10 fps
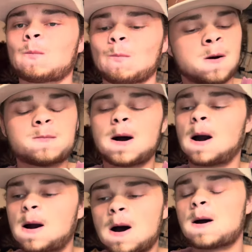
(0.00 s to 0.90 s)
oh my
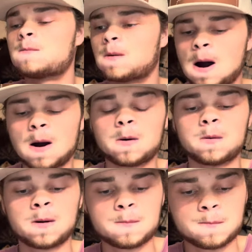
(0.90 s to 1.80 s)
god, bro.
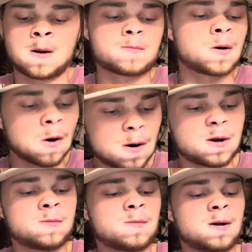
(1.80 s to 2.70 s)
I'm
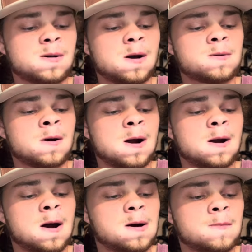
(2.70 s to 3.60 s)
torturing myself right
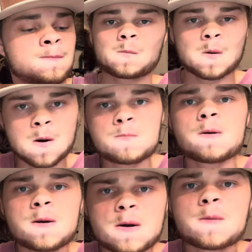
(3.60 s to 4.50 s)
now. Go
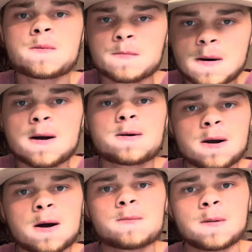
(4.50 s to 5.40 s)
pick you up a mud
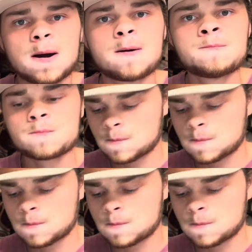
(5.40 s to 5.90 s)
jug, man